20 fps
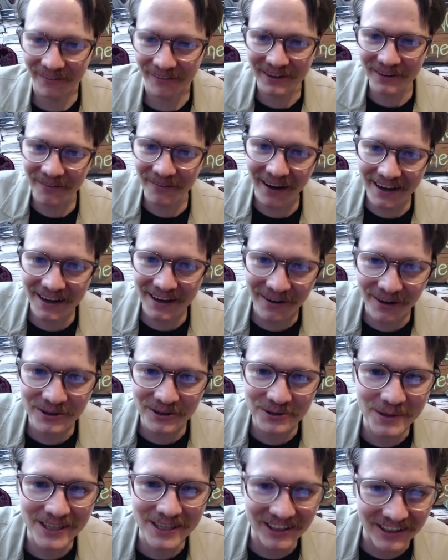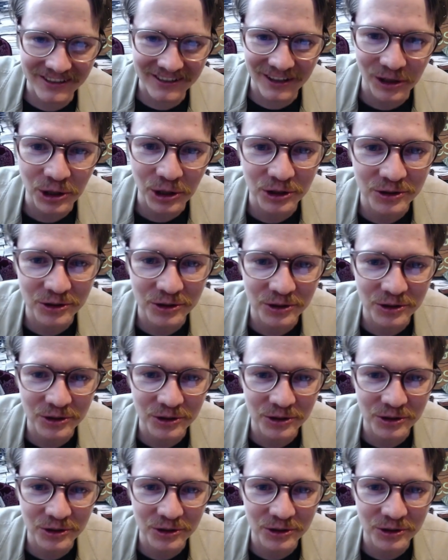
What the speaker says: We do it right here on Twitch because it looks better,